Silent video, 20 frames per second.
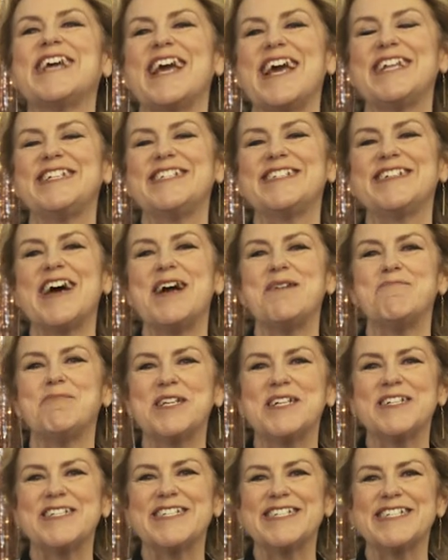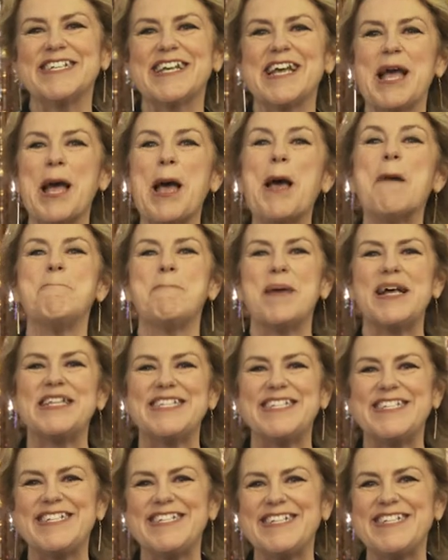and timeless
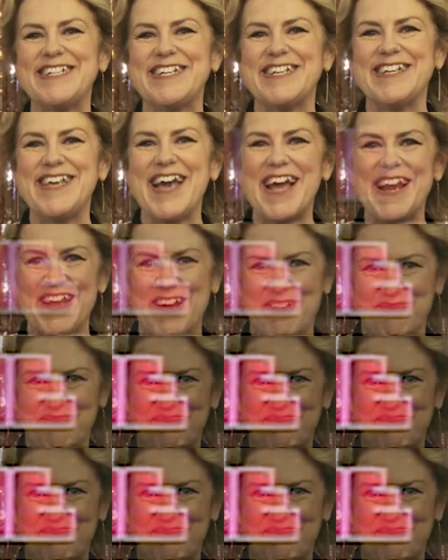Patsy Gallant.